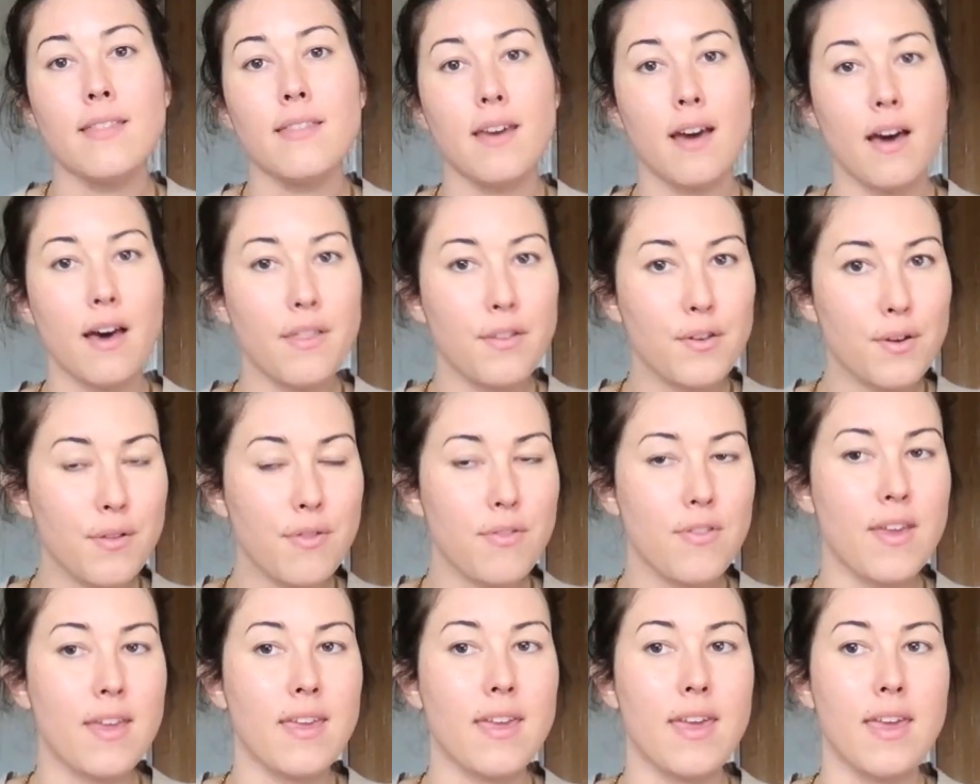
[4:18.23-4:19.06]
The other
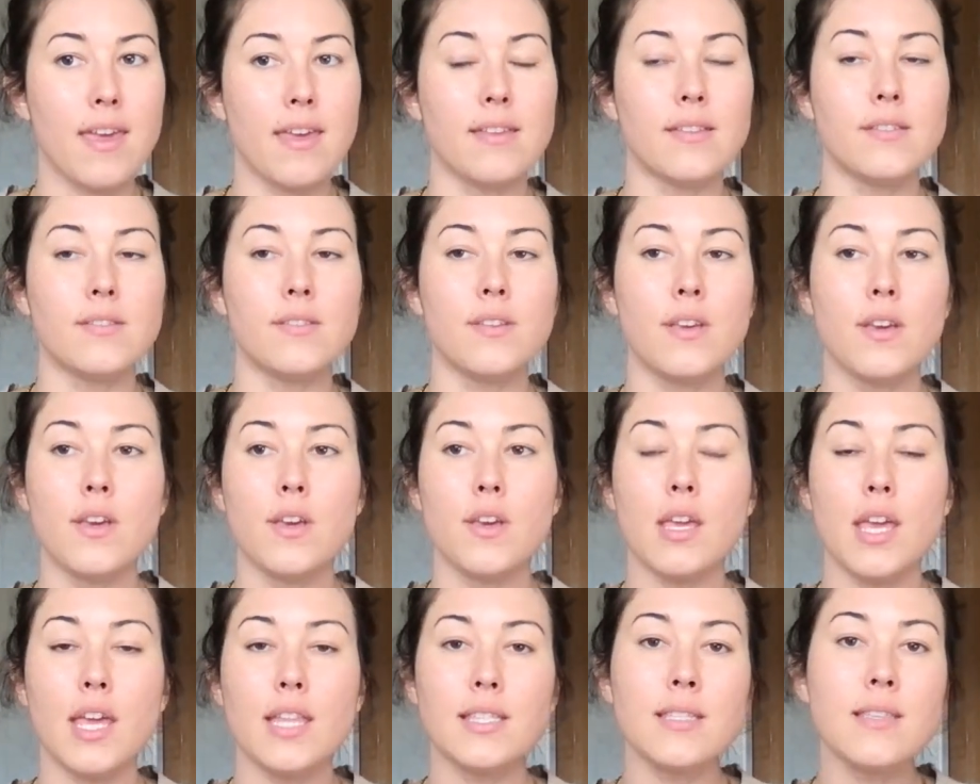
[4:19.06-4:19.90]
thing is,
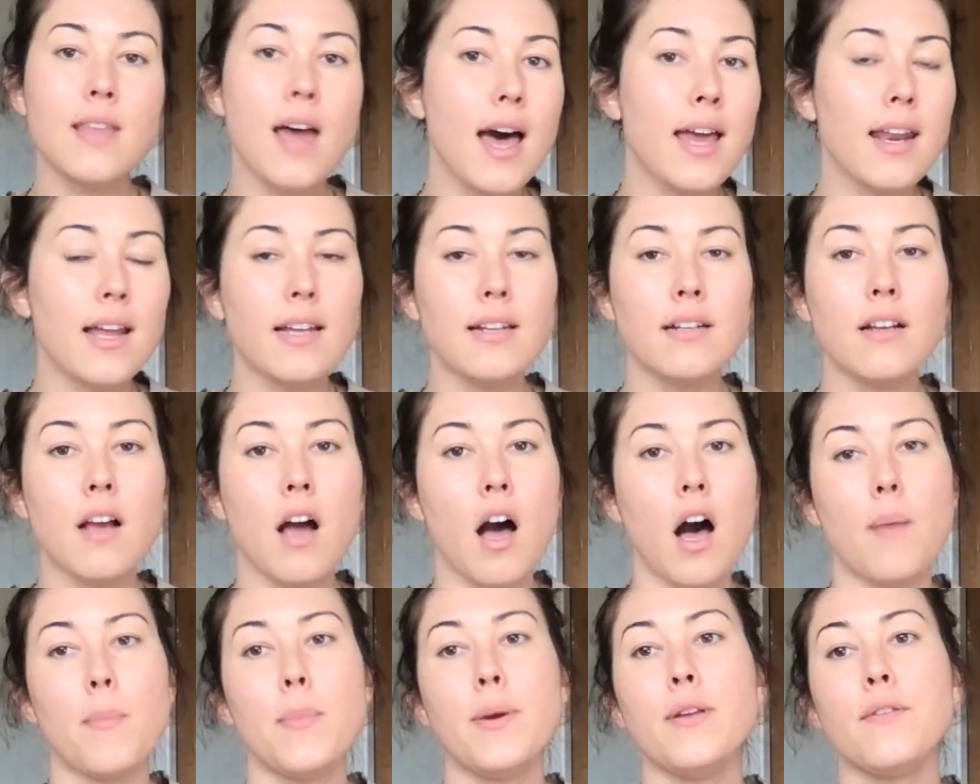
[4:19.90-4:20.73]
it's not
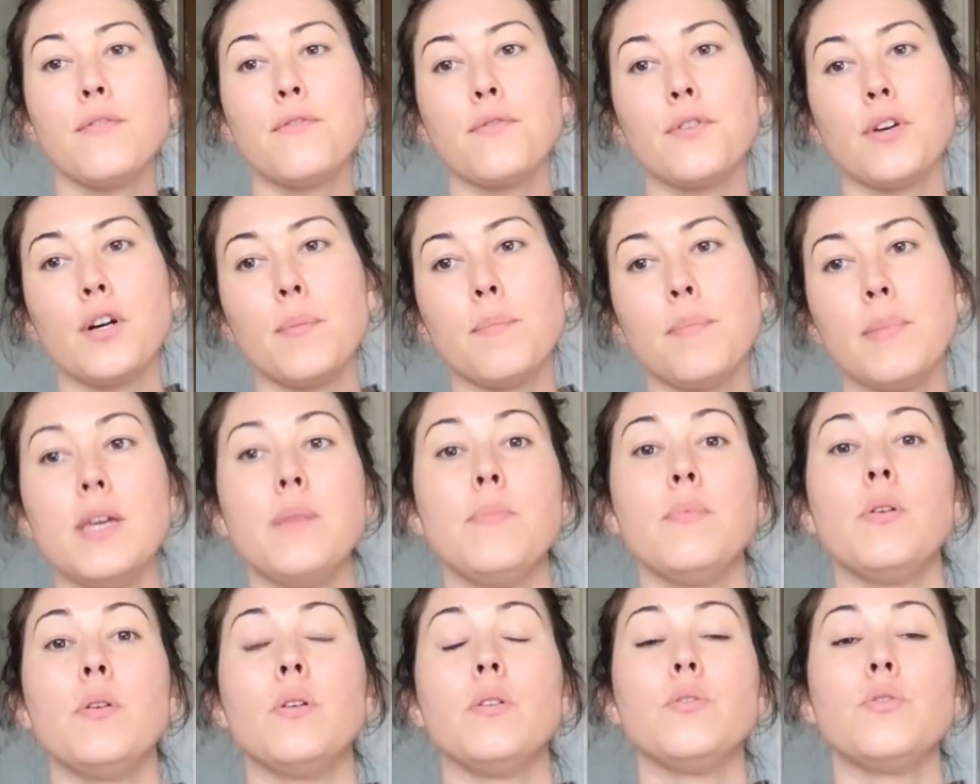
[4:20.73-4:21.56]
uncommon for
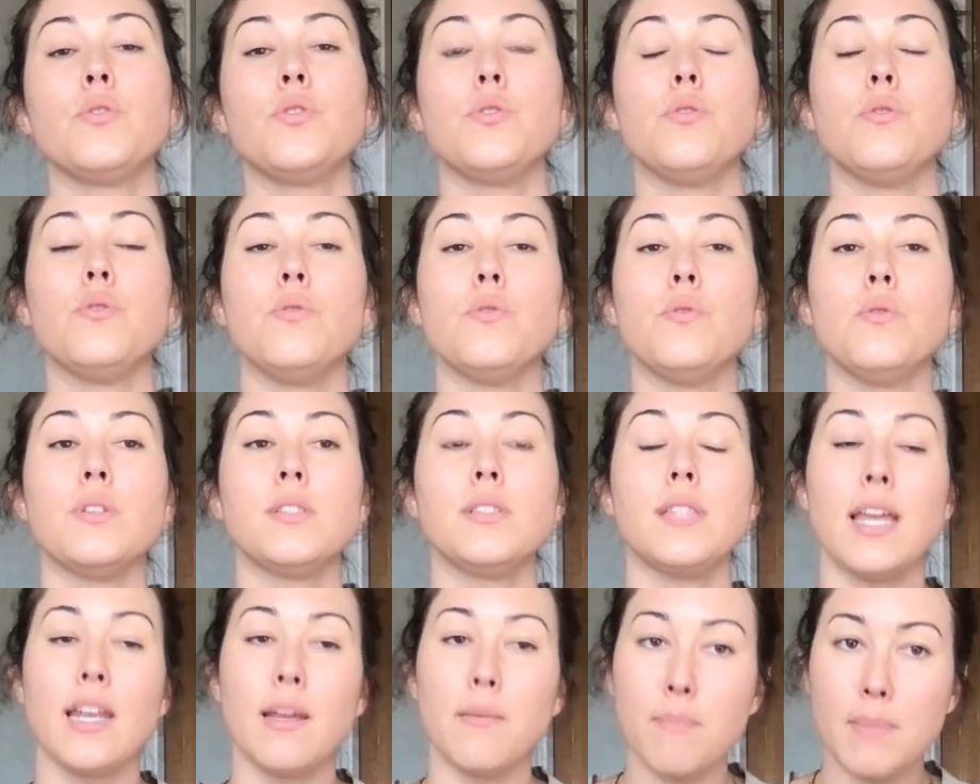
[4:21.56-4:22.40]
people to
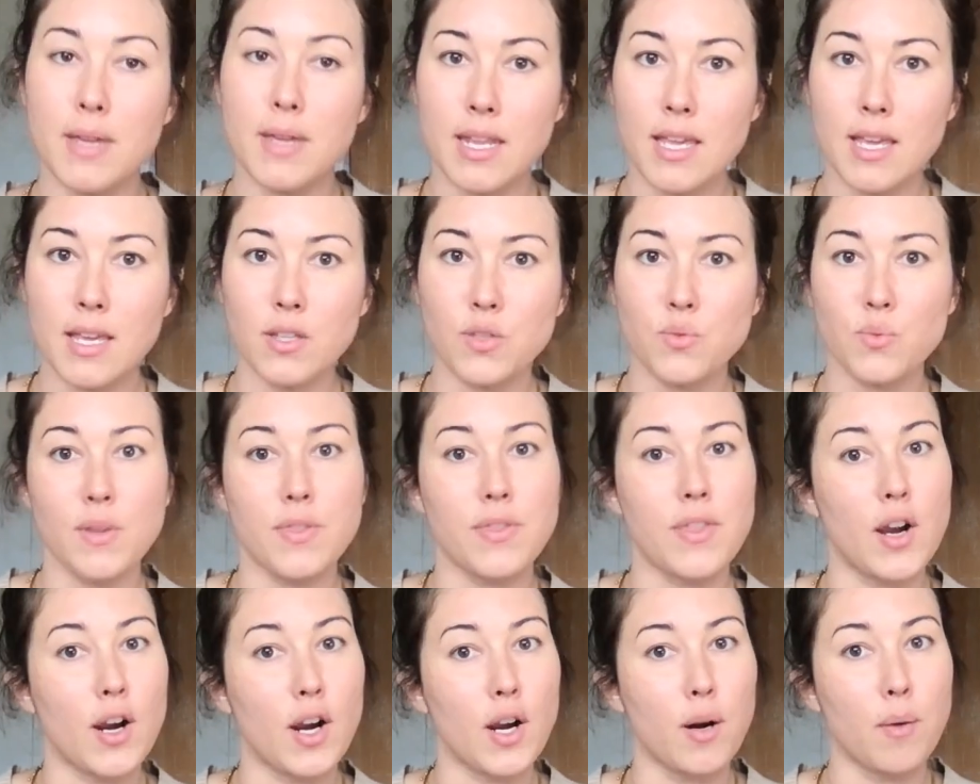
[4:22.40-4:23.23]
set up meetings
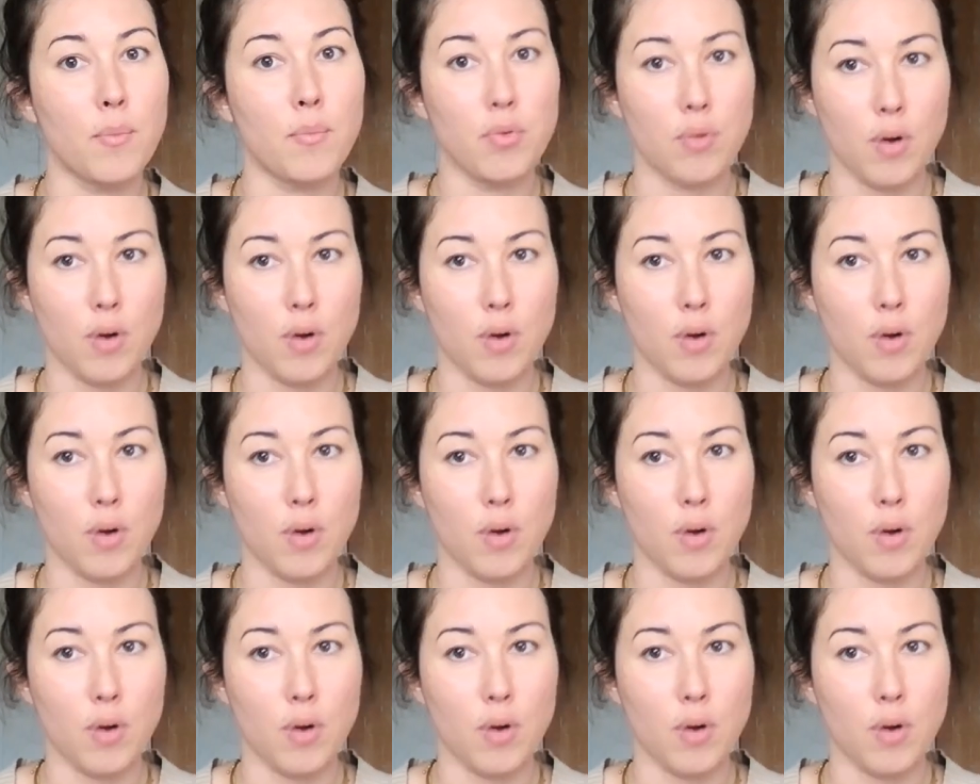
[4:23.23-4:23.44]
with their